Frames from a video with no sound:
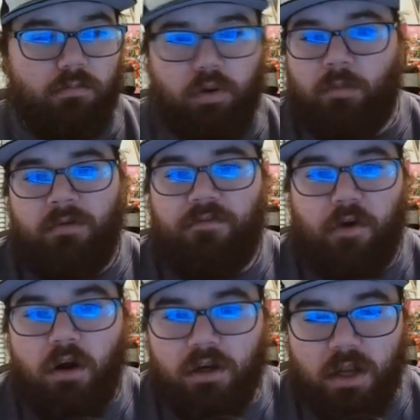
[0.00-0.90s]
put them on
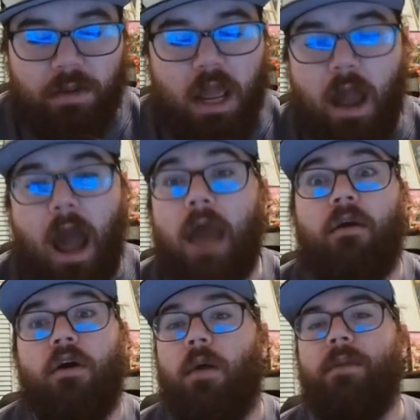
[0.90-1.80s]
first. I mean, I
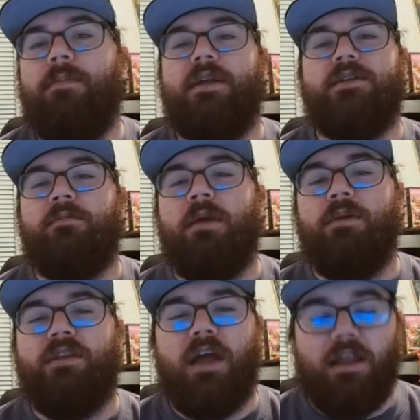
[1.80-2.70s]
don't know.
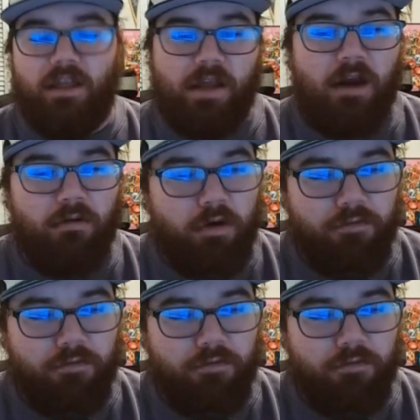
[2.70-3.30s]
I don't know